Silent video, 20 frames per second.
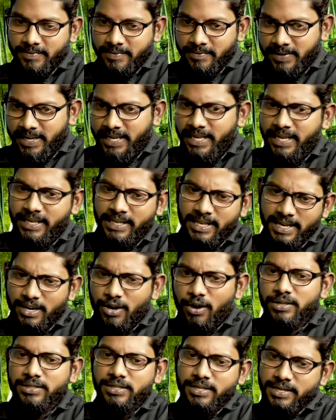We ide
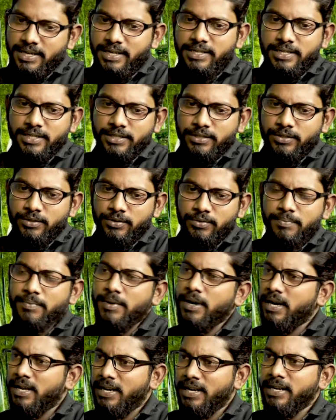concentrate chestu
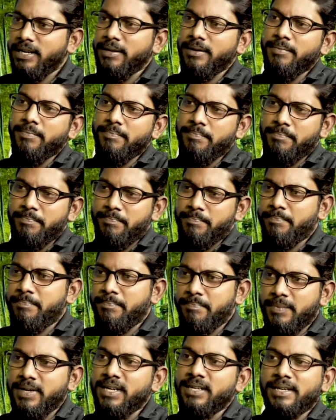magalani
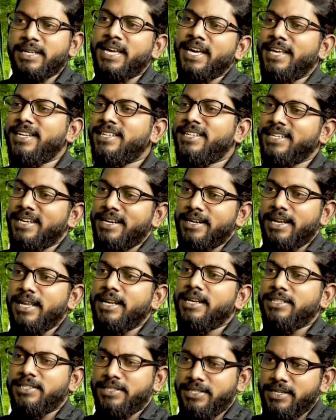care
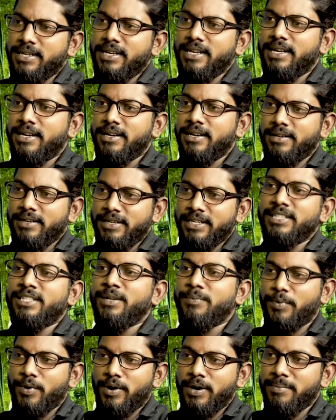cheyatlana chinna
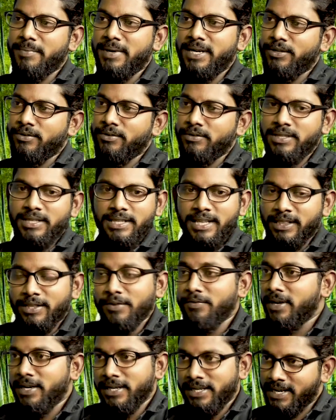disappointment undi, idu
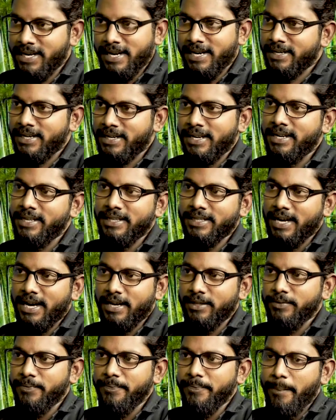entha variki correct anedi
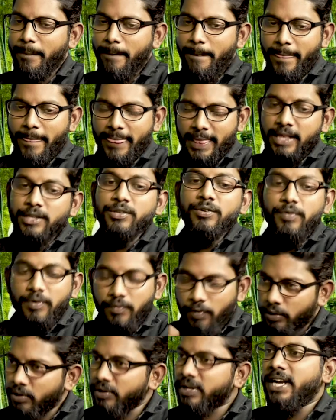kaadu. So we
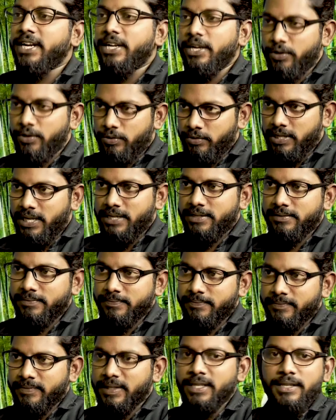want to get into that,
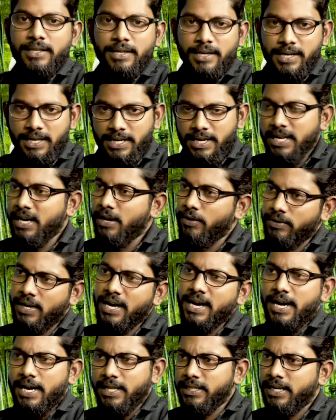idi real ga avuna
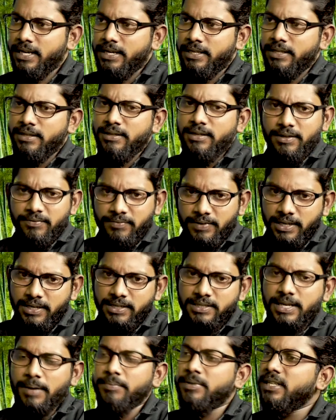kaada anedi. If there
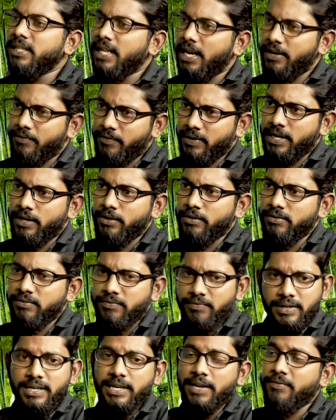is something that we can do,
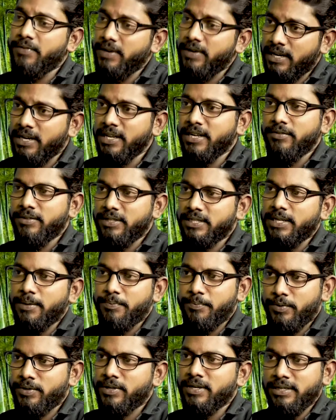we'll definitely give the
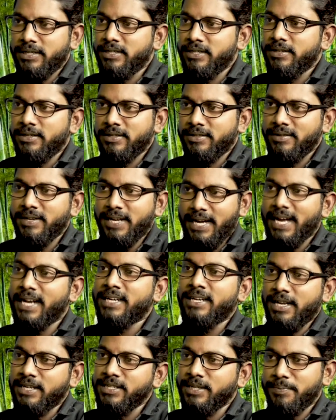support
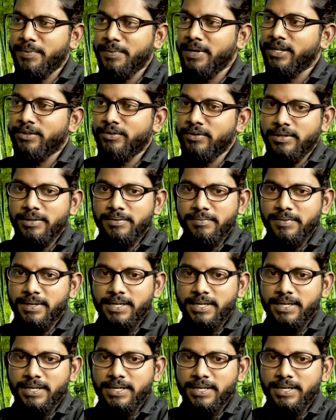atla ani cheppi anukuntunnam.